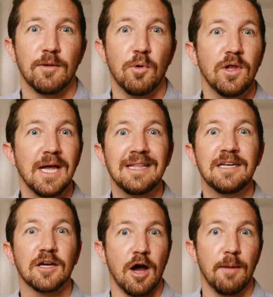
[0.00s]
They're more likely
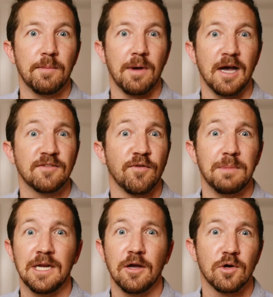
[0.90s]
to compromise for
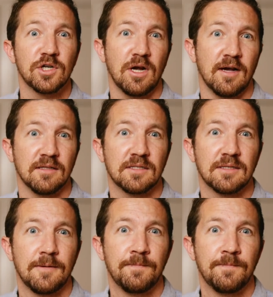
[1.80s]
mediocre shots.